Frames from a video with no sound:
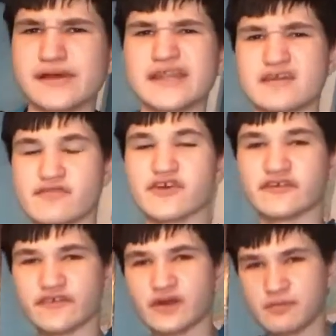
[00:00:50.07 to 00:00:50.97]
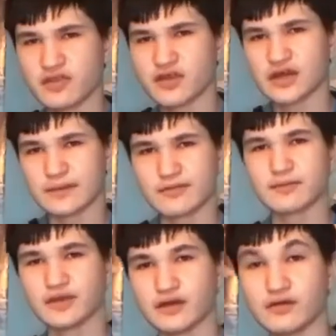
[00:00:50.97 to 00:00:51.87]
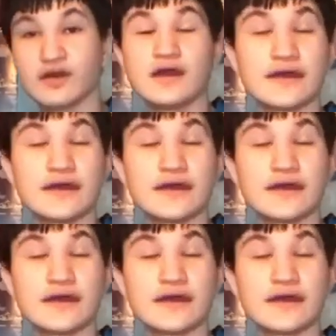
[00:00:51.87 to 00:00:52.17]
ideas for the films in the comments below.